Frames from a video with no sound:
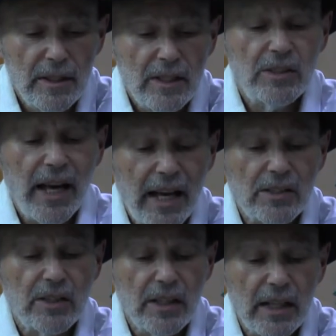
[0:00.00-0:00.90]
is
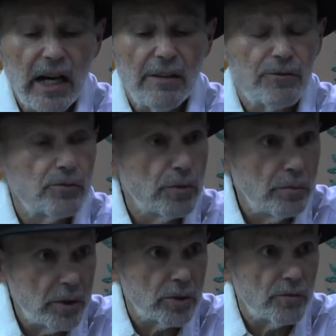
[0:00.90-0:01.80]
asking God for,
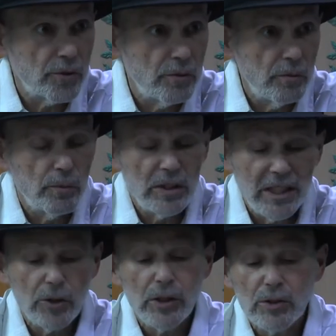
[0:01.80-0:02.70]
for, for
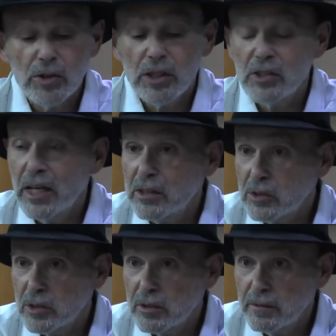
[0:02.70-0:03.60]
material
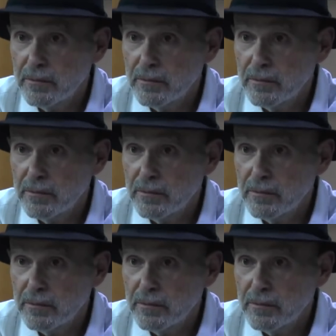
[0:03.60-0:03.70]
success.